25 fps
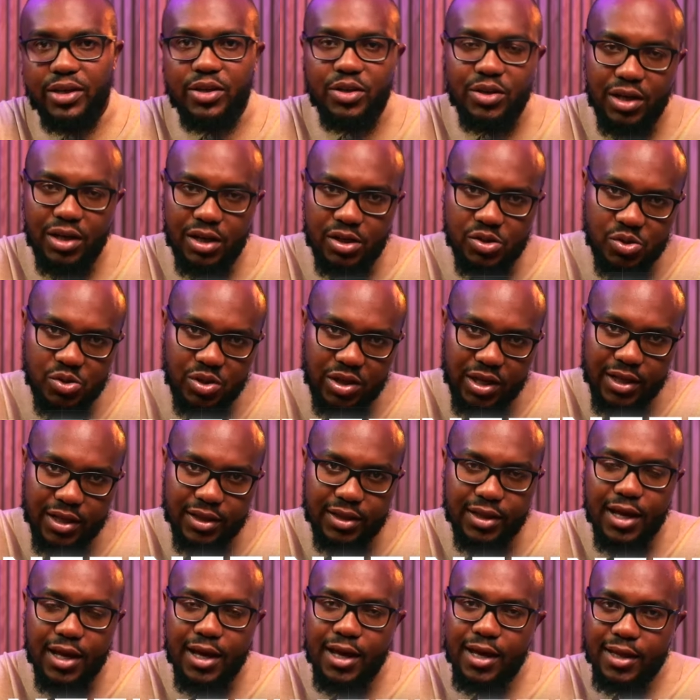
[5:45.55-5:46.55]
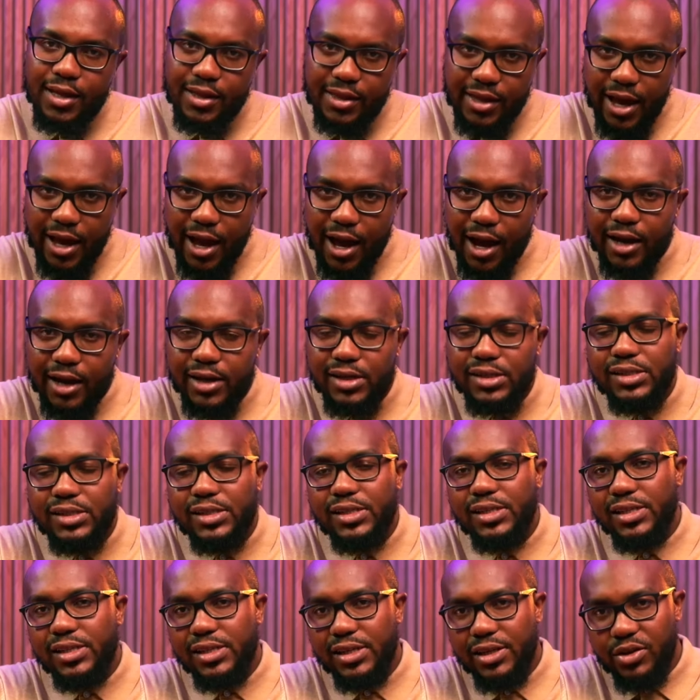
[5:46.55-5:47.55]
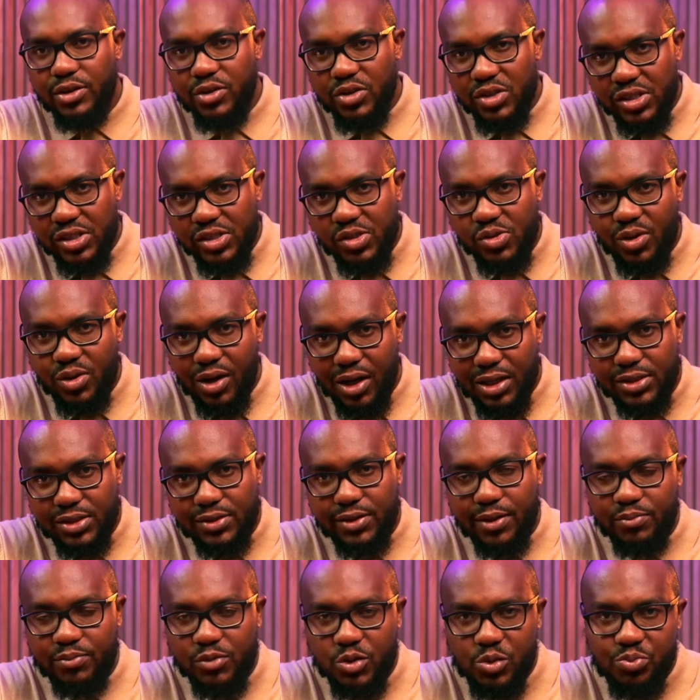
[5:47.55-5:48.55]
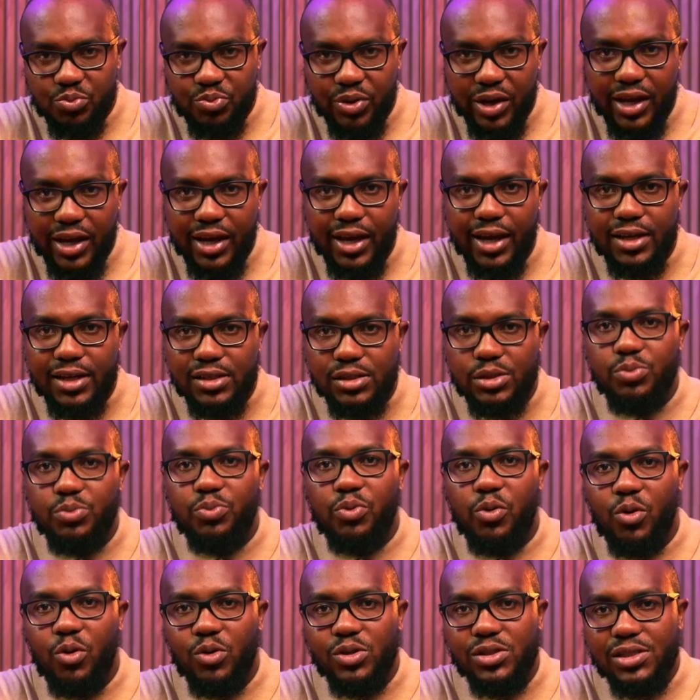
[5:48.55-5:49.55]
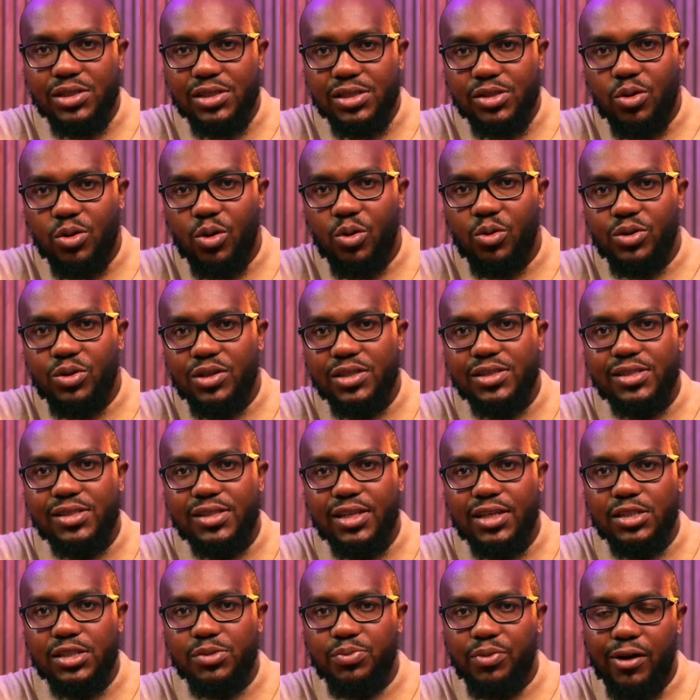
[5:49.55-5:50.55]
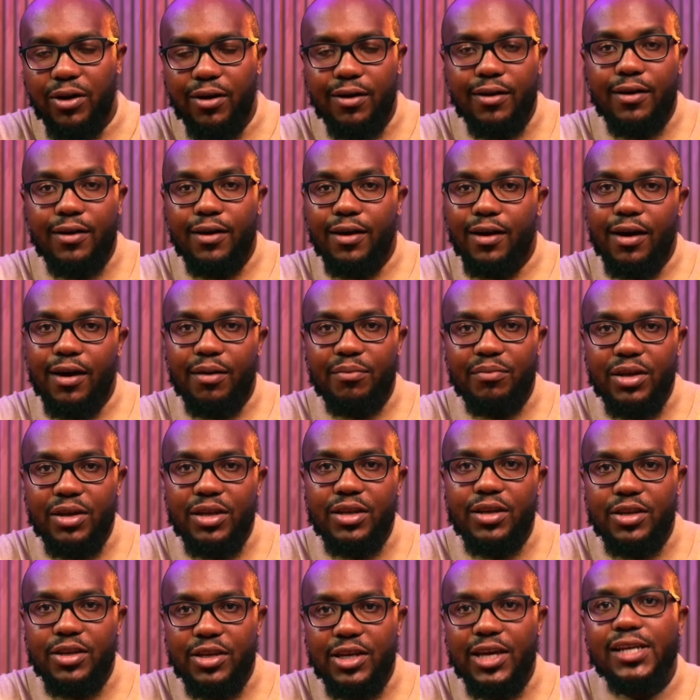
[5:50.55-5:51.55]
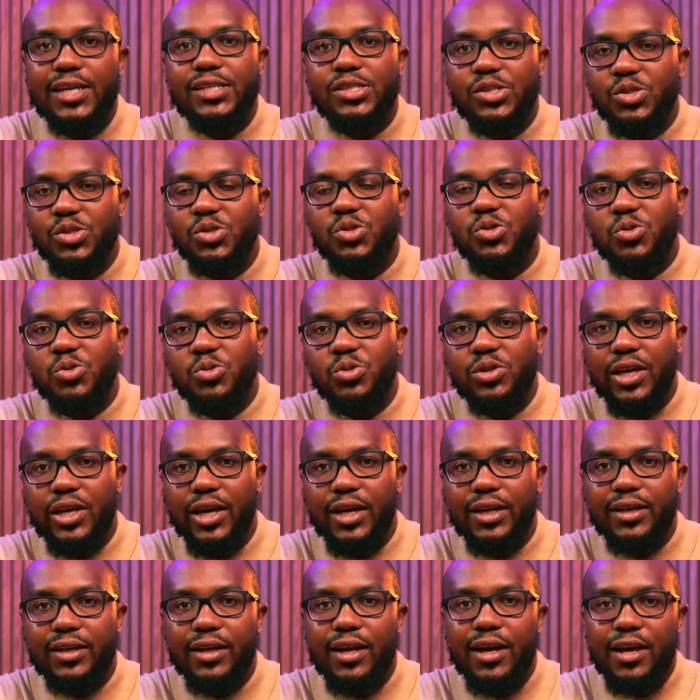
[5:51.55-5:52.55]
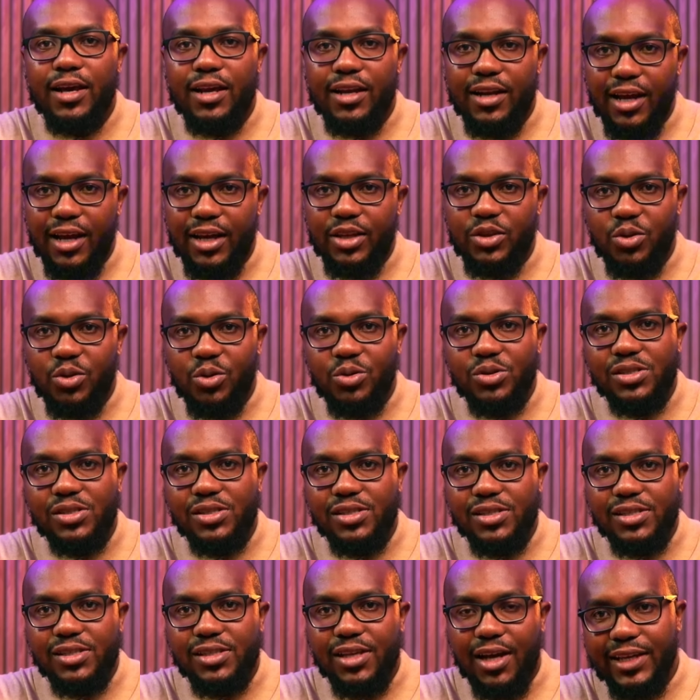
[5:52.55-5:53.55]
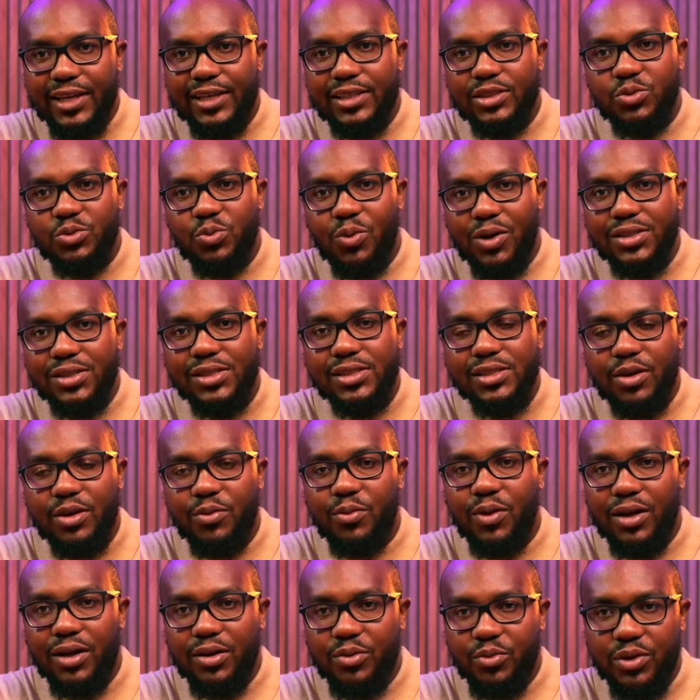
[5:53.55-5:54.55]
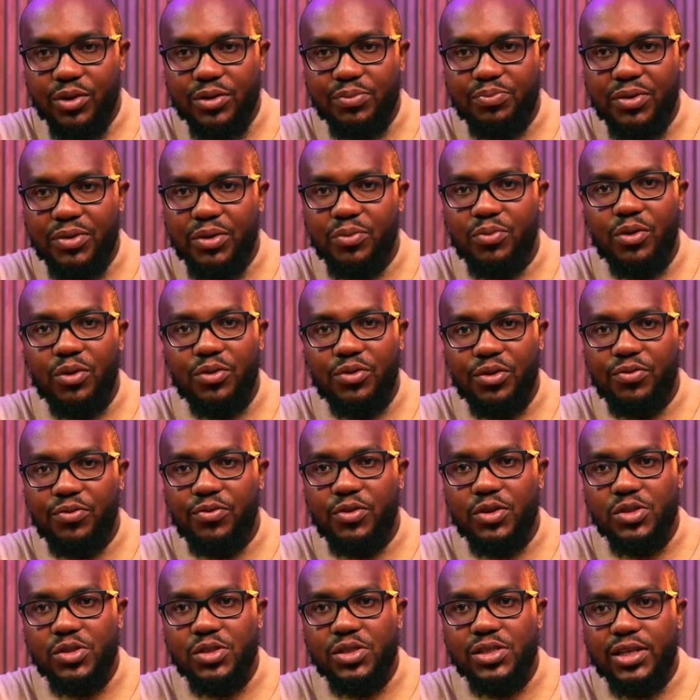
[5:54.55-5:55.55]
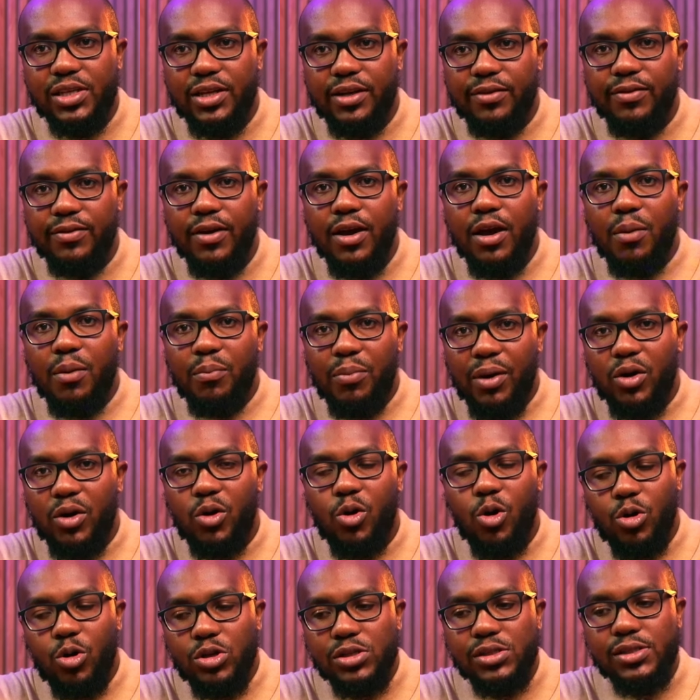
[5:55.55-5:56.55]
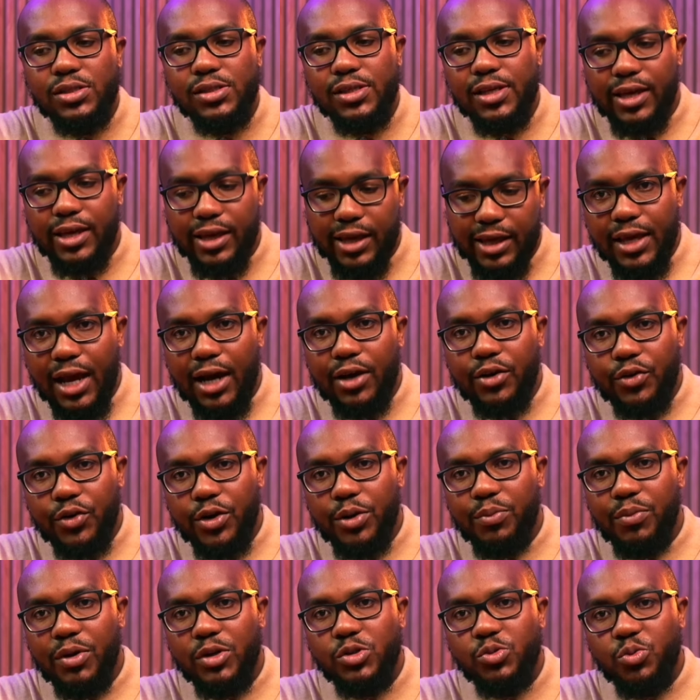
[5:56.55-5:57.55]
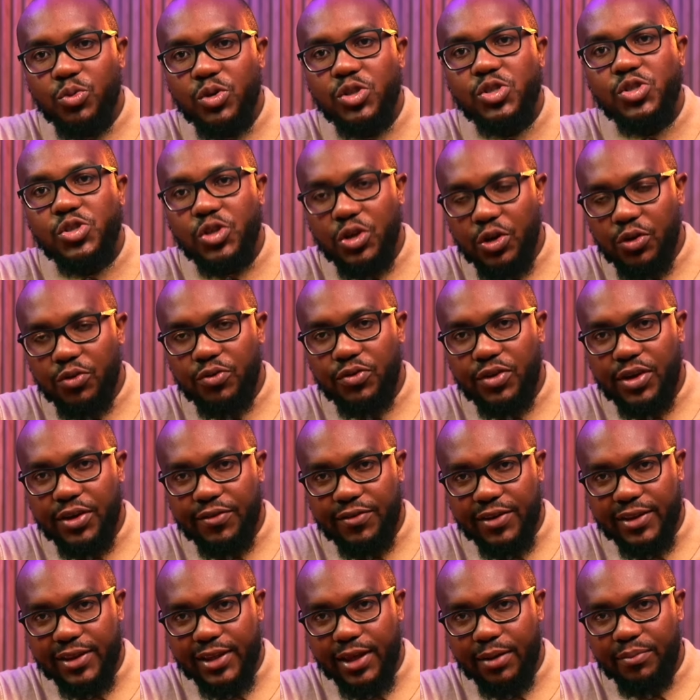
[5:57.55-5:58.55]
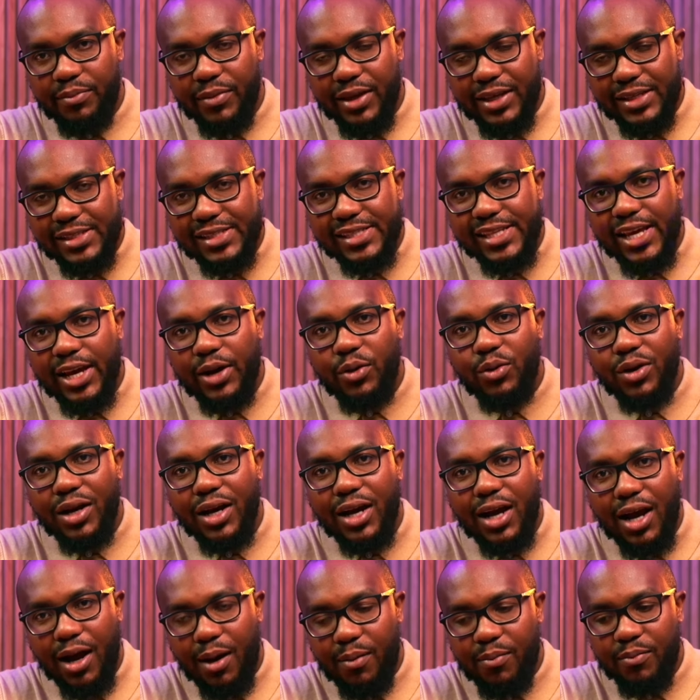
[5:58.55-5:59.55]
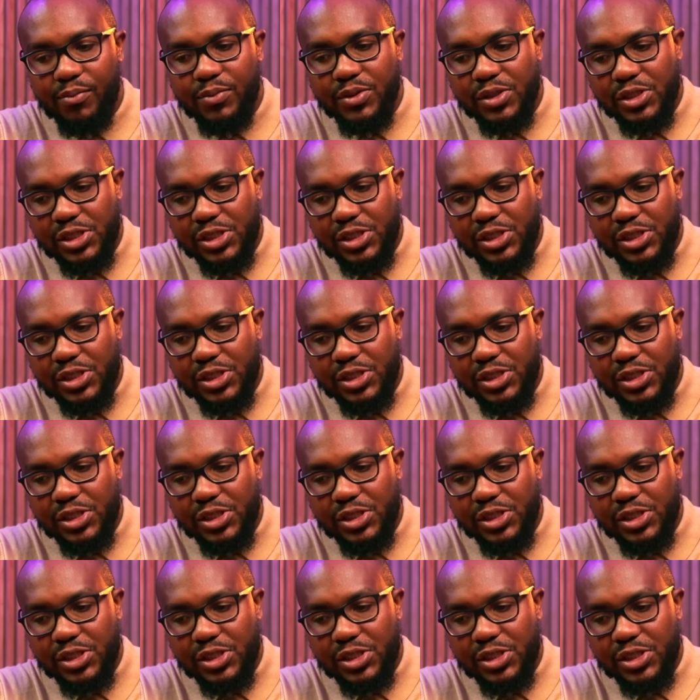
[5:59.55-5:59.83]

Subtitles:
You need to get their ID, you need to ask them to pay a deposit, all these things. But I mean, yes, you do get like those things once in a while where people are refusing to leave, because the agreement which you've given them is they're going to come